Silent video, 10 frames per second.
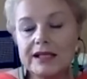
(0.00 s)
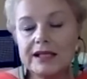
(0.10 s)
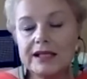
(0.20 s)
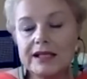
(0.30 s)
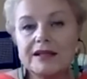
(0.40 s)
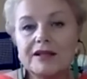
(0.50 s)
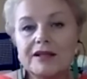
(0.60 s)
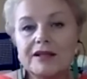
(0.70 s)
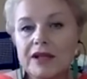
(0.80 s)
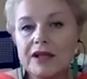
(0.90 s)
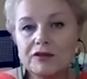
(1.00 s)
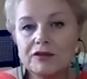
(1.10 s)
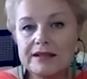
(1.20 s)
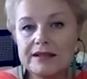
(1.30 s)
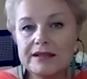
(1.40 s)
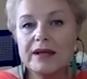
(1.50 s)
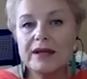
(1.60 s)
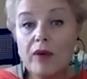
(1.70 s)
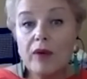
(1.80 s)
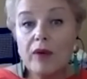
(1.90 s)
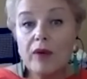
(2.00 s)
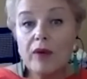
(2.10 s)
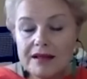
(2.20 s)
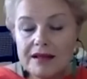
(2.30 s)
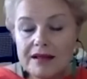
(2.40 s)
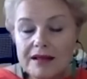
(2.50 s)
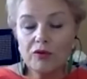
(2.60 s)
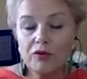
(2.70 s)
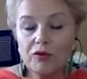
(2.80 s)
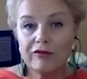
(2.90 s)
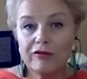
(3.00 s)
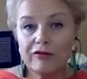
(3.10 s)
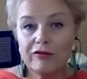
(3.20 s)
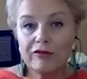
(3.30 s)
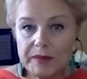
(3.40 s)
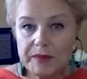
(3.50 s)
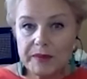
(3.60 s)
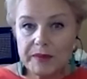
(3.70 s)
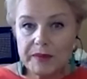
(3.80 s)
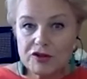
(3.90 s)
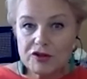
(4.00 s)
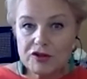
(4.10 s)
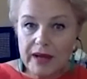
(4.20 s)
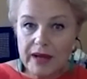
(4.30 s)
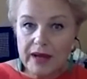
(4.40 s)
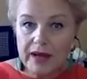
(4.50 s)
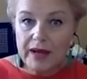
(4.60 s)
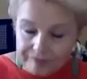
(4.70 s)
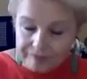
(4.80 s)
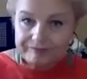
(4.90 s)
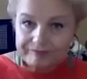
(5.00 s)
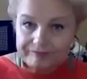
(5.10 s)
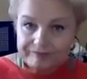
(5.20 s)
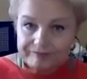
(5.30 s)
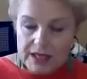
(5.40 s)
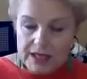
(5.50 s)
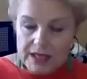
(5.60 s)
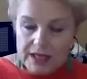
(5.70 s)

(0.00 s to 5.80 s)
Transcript: I already know that 2021 we have fully booked, because 2020